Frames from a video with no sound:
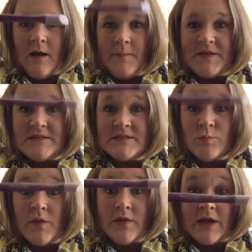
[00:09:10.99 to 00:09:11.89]
This is the
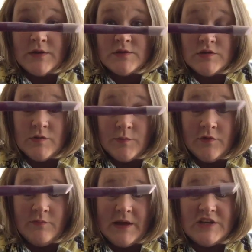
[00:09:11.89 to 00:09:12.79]
one that I use to
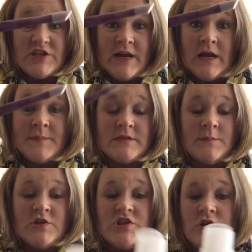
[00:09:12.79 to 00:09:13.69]
remove my jams. Let
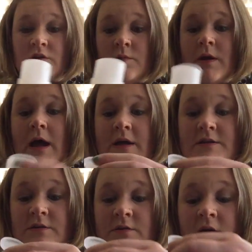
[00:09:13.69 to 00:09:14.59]
me show you what I do.